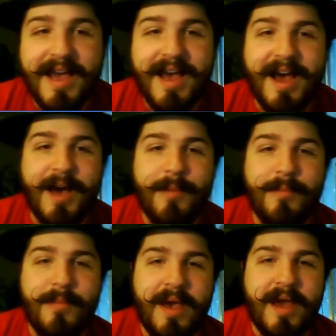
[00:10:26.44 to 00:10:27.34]

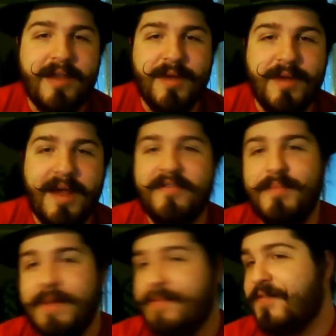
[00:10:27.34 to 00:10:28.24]
And you will have to
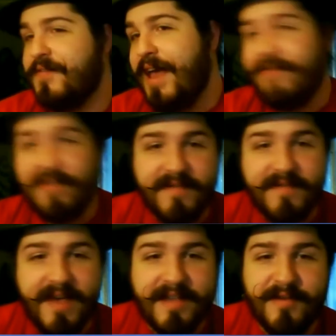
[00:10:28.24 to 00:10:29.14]
bleep this after the
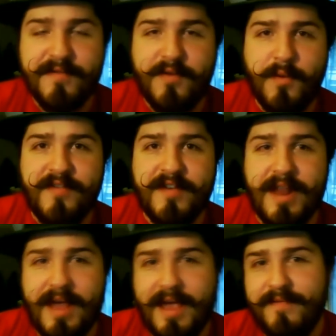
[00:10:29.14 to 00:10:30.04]
fact. Those of you watching
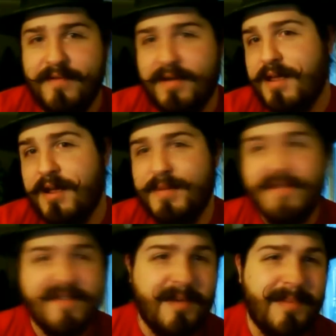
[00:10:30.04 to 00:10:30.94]
live, you're going to hear
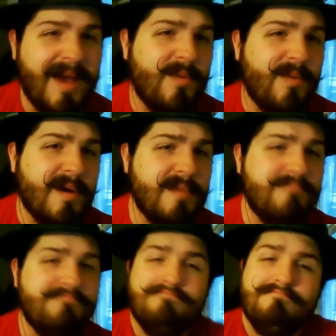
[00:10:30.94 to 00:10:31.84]
me say a bad word.
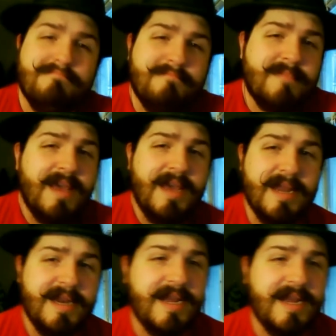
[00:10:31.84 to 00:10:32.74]

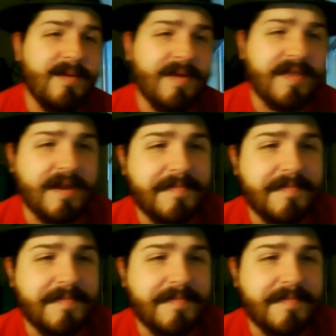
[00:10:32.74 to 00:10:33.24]
Deal with it.